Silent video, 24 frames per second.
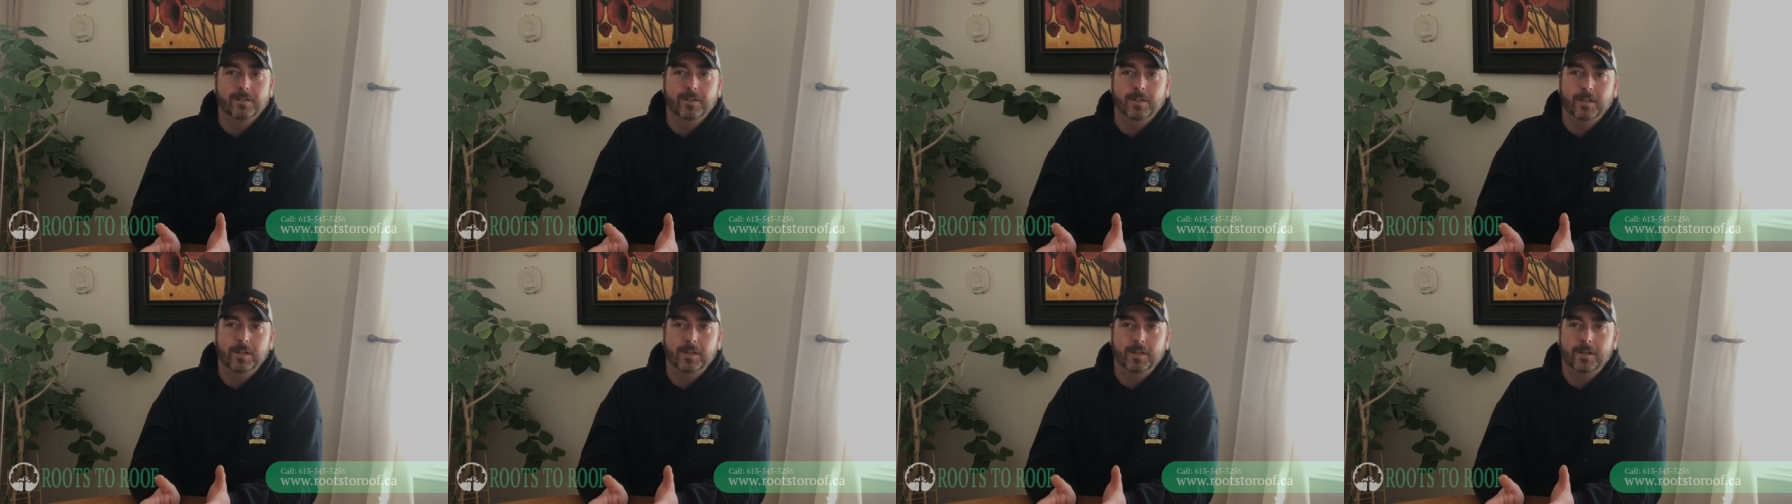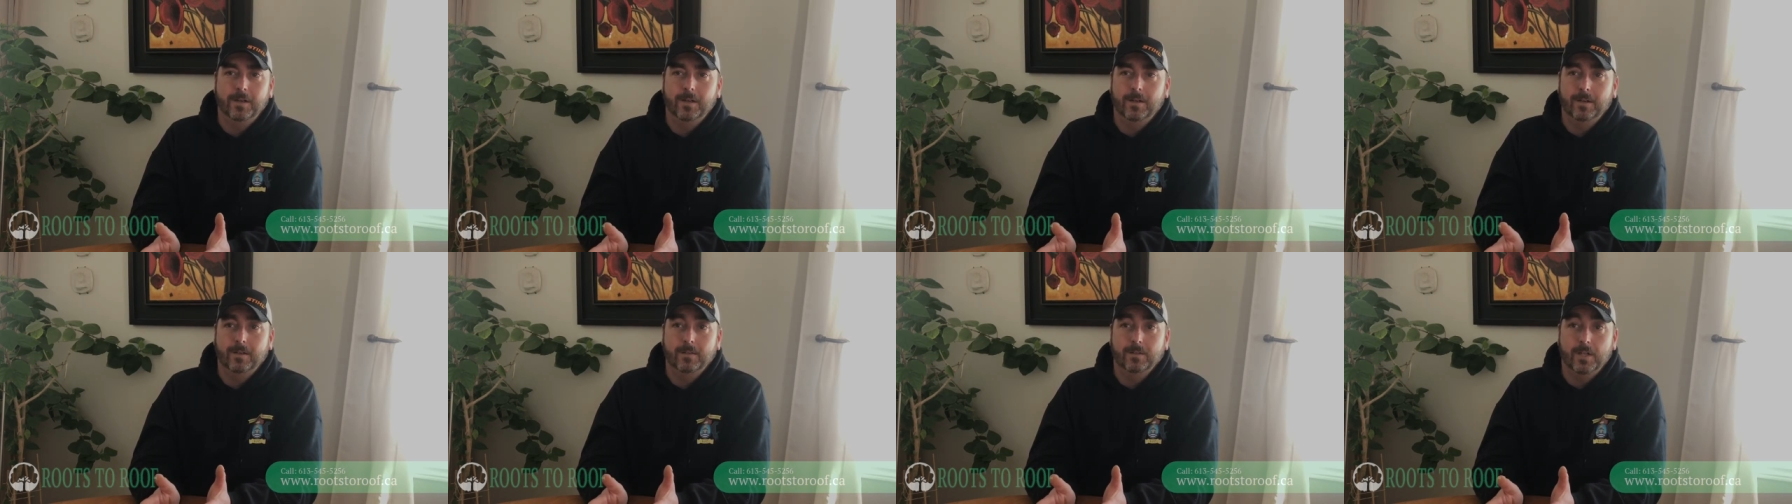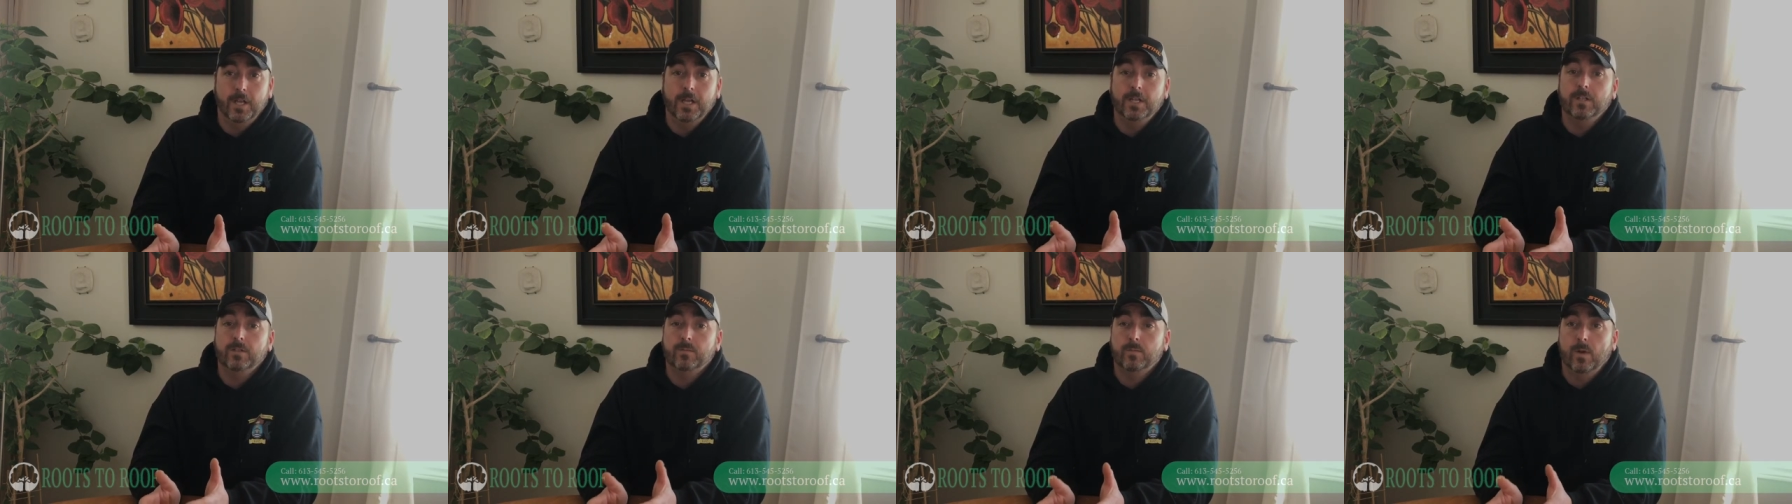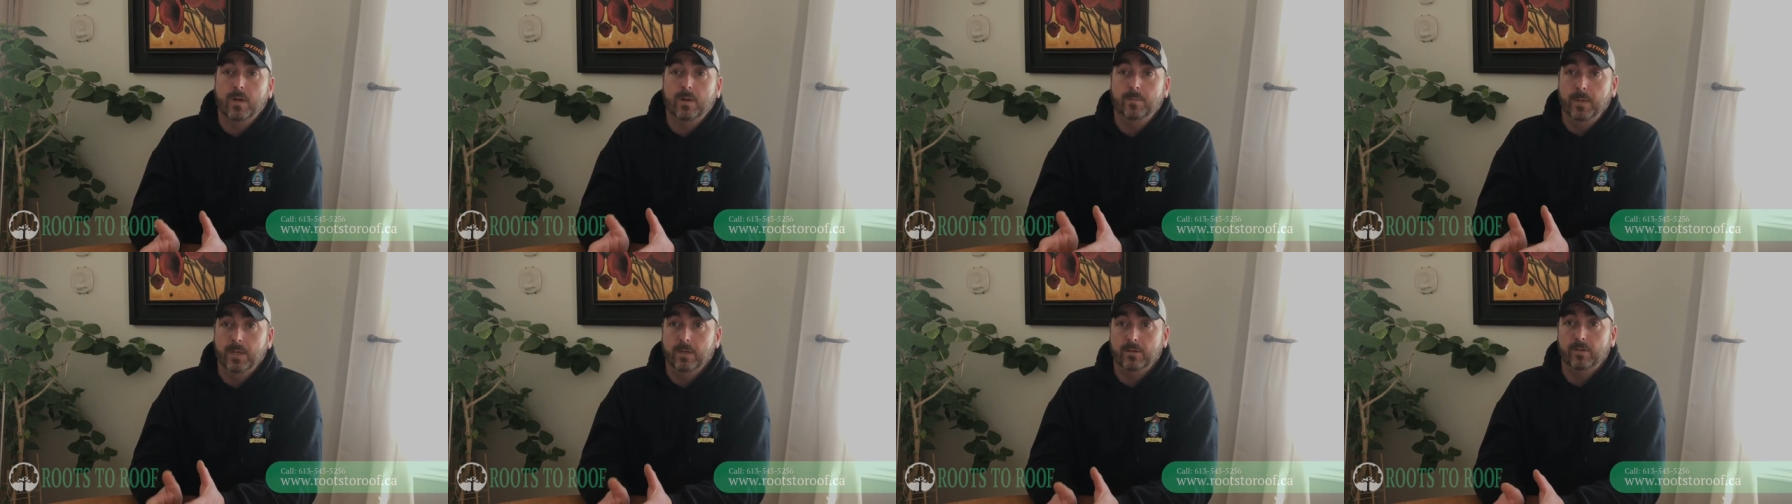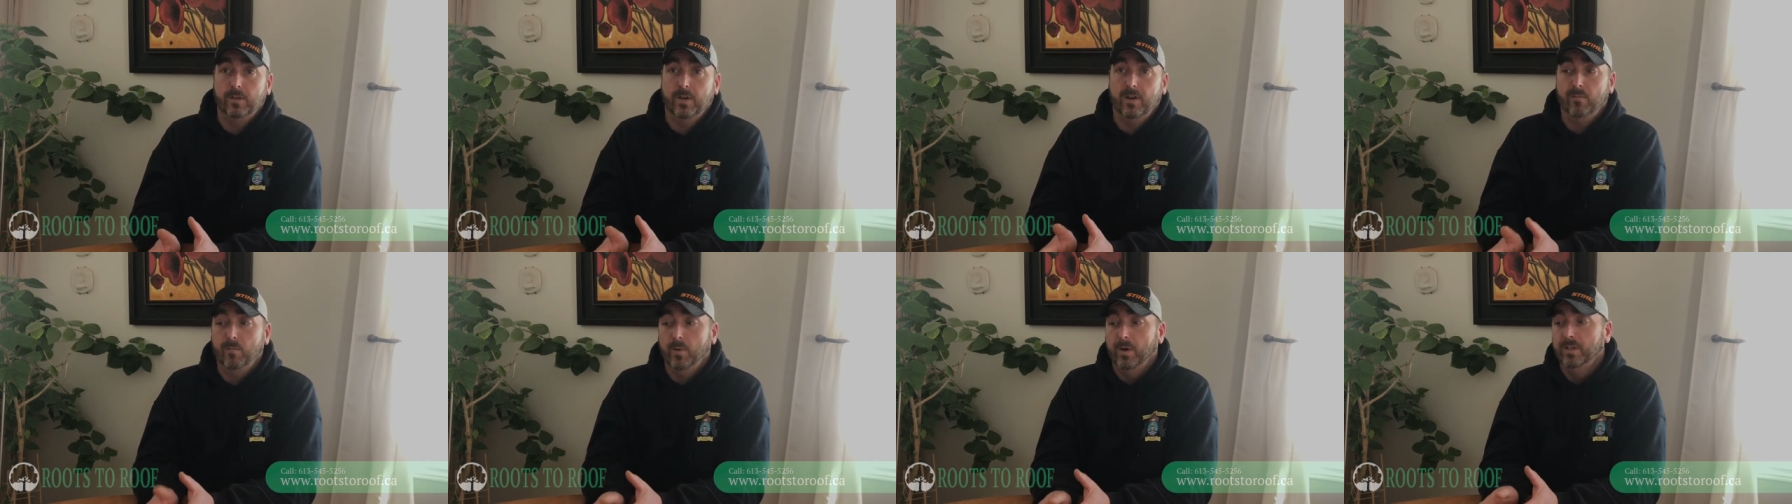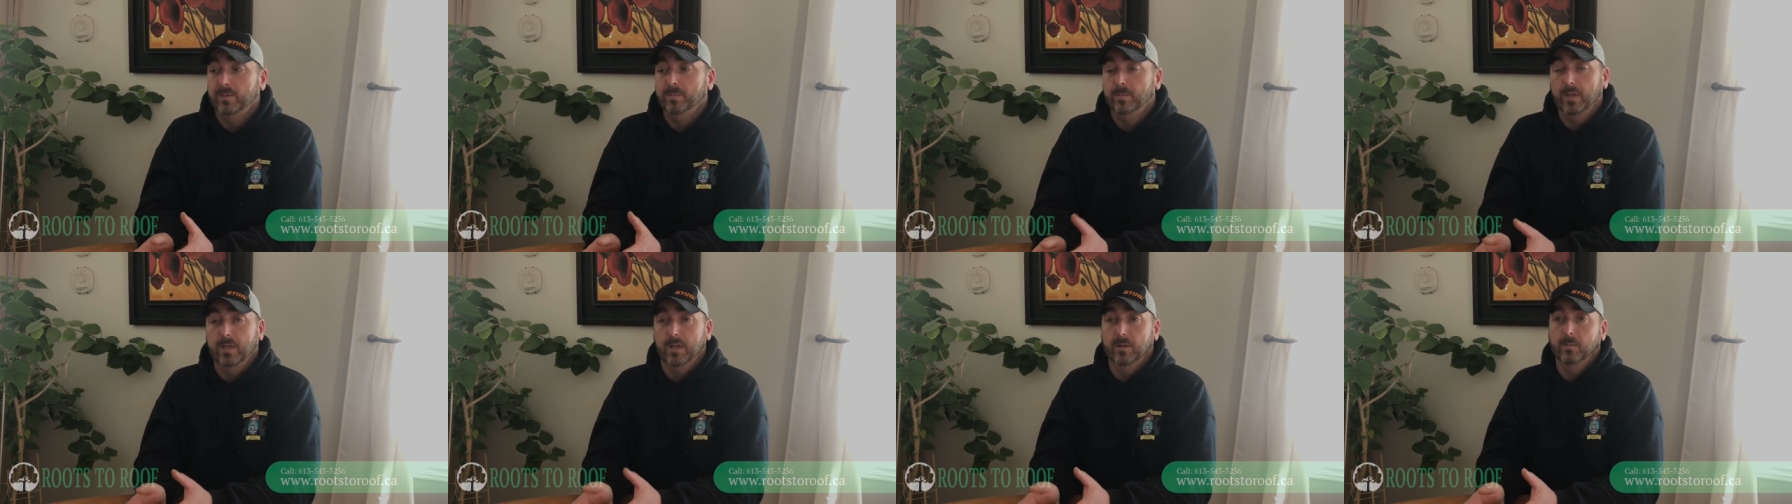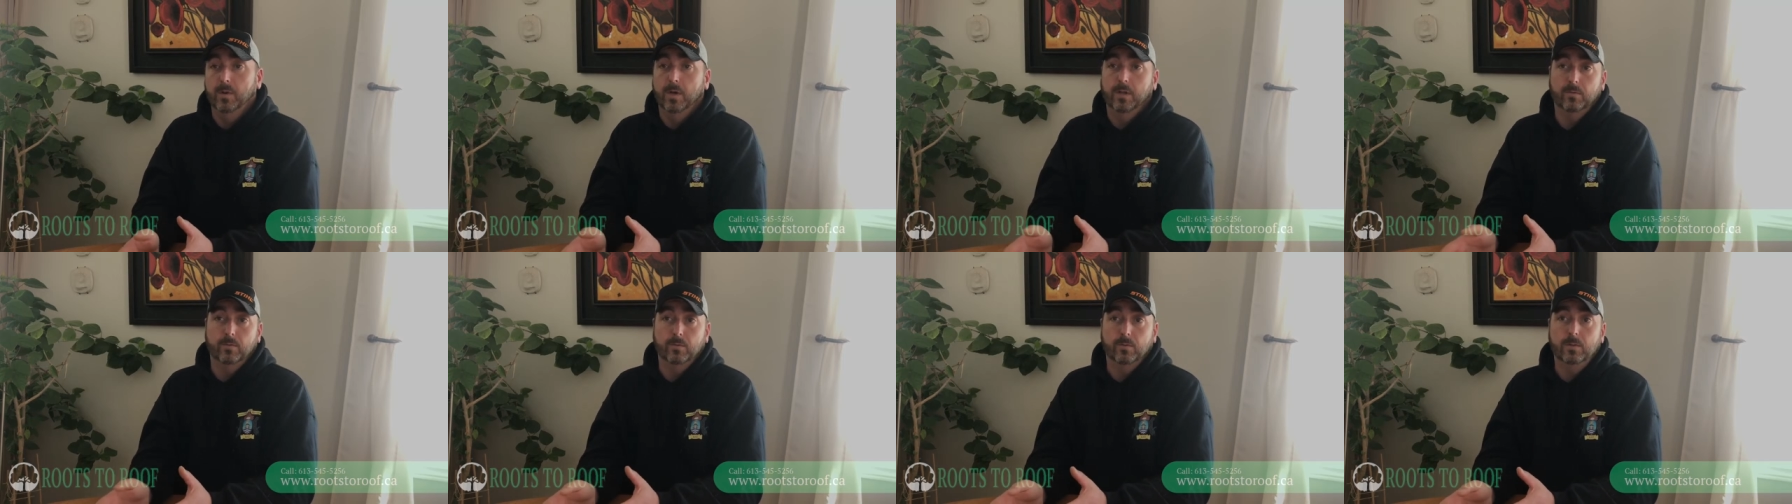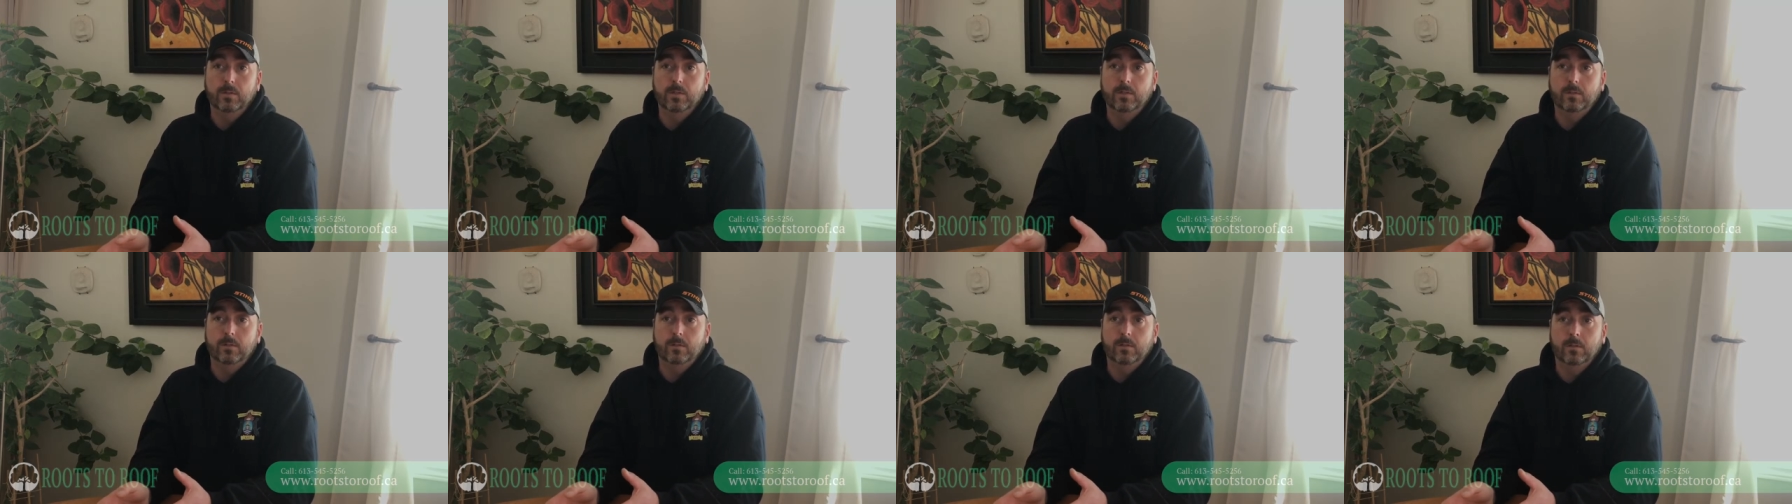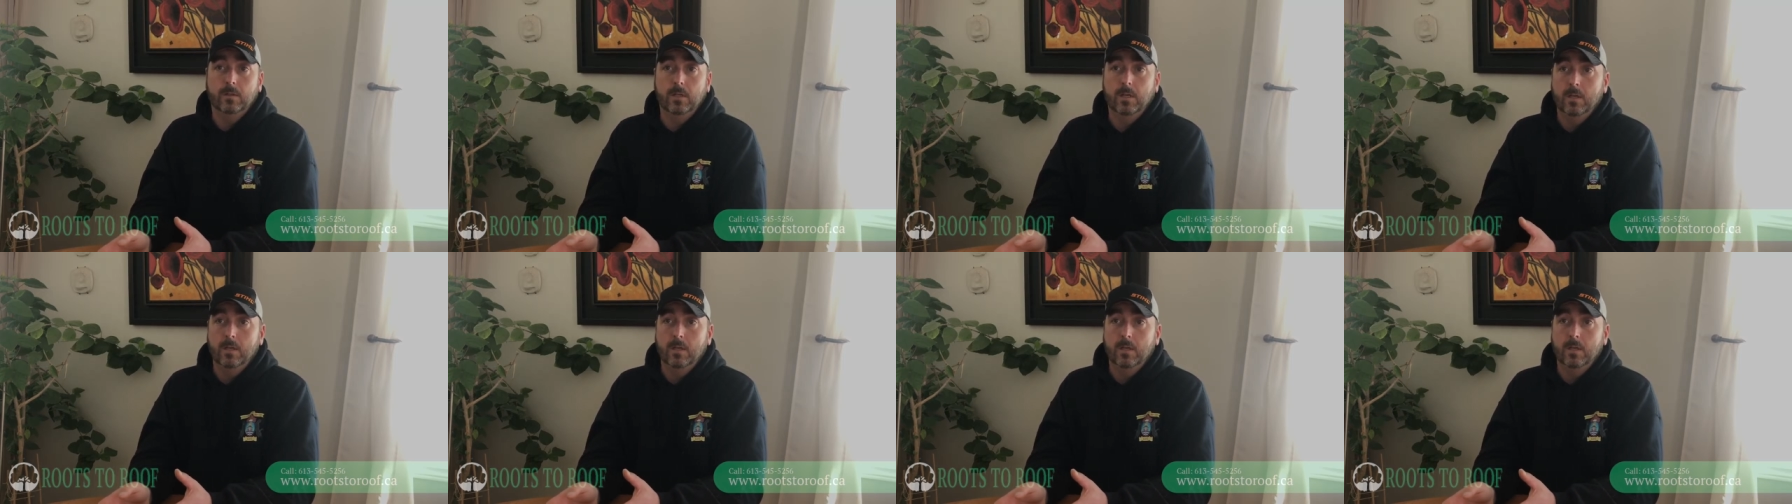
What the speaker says: They just want to make sure everybody's playing by the rules.